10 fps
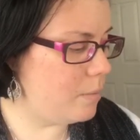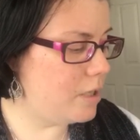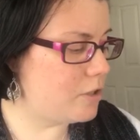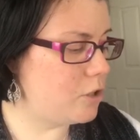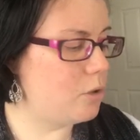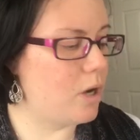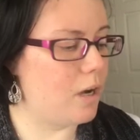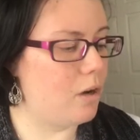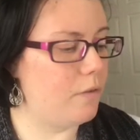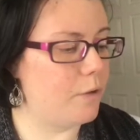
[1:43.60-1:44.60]
So
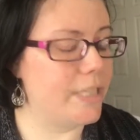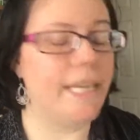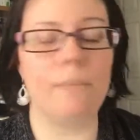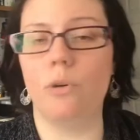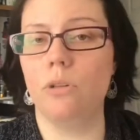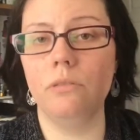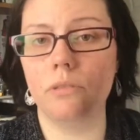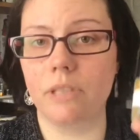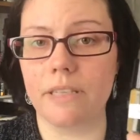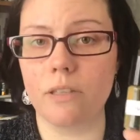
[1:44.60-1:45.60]
for example,
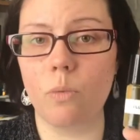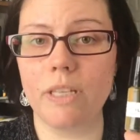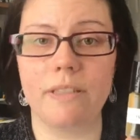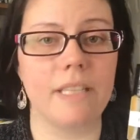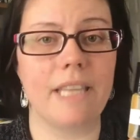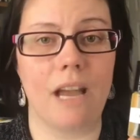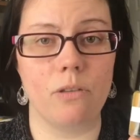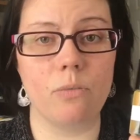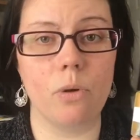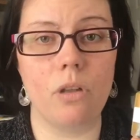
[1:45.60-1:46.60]
this is a 1/6
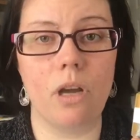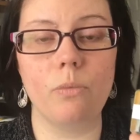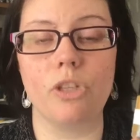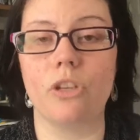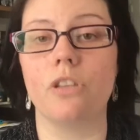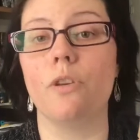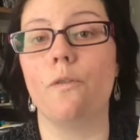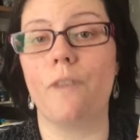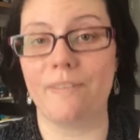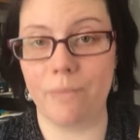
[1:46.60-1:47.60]
ounce roll-on, which is also
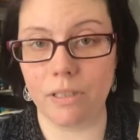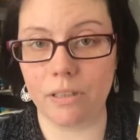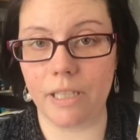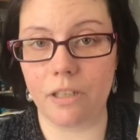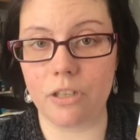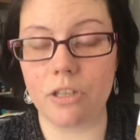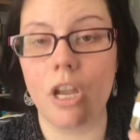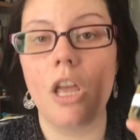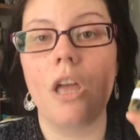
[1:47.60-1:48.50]
5 milliliters.